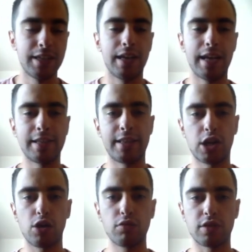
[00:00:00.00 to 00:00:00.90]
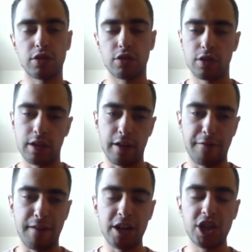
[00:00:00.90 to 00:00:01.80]
decode
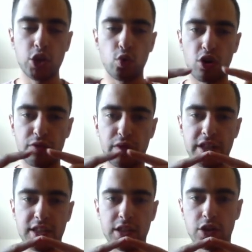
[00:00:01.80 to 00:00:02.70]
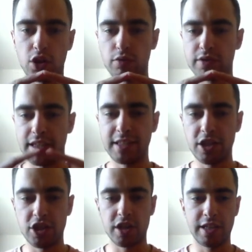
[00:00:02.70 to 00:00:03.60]
function to convert those
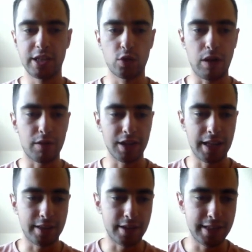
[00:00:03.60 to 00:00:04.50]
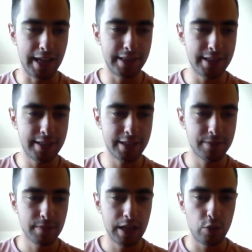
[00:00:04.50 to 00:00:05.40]
integers into our letters, and this is
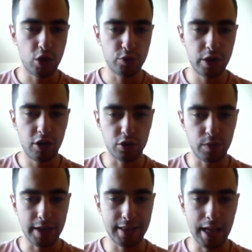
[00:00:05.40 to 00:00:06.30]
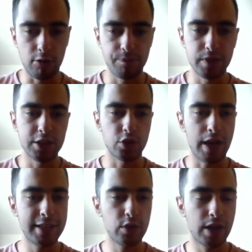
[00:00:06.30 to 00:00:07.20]
what we got right now. So
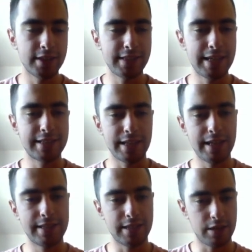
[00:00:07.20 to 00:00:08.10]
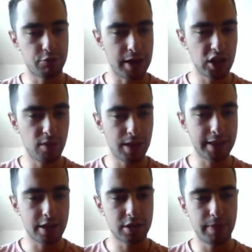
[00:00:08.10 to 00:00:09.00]
as you can see, it's random
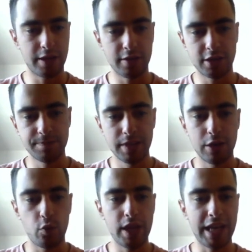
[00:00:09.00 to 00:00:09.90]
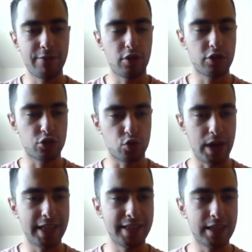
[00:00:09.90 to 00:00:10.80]
letters because we have not
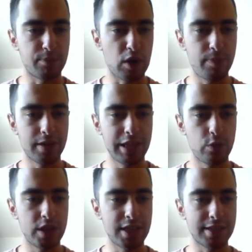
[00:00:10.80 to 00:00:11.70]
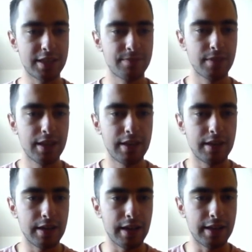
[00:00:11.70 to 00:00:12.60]
trained it properly. We just
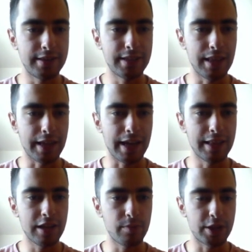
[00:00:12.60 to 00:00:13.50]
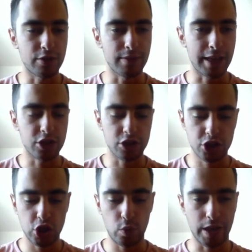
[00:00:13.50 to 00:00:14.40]
did like a little bit of like
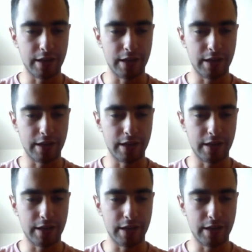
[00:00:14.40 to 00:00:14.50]
showing.